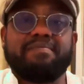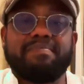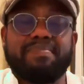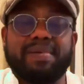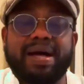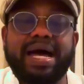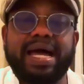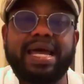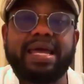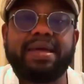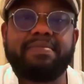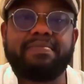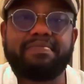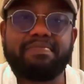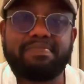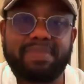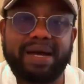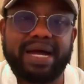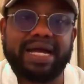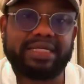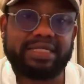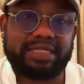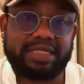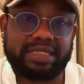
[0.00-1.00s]
by
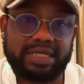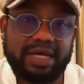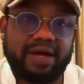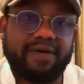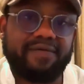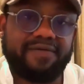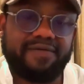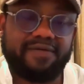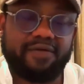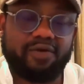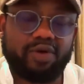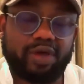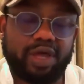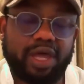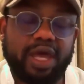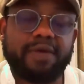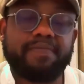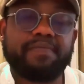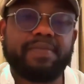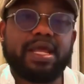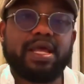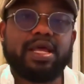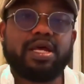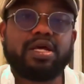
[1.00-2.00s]
myself,
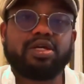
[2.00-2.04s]
okay?